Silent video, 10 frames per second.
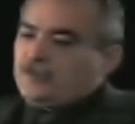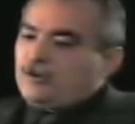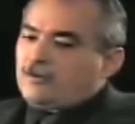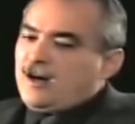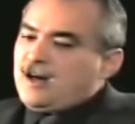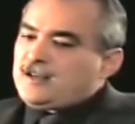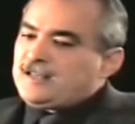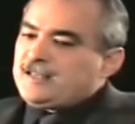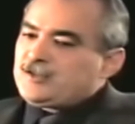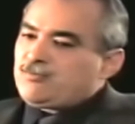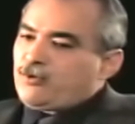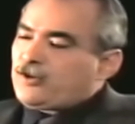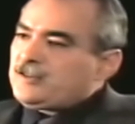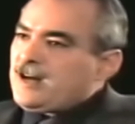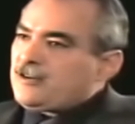The Quran is
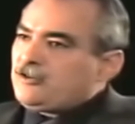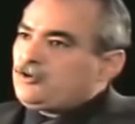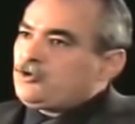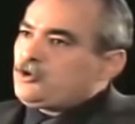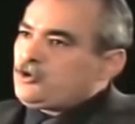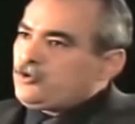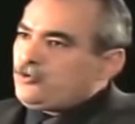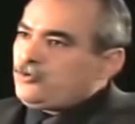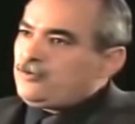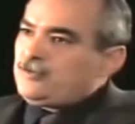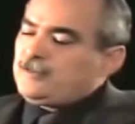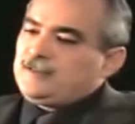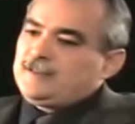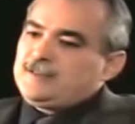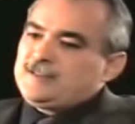broken down into two
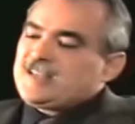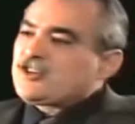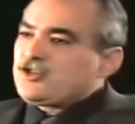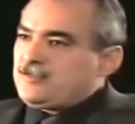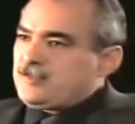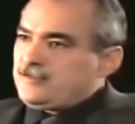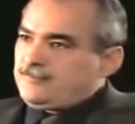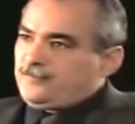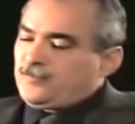sections.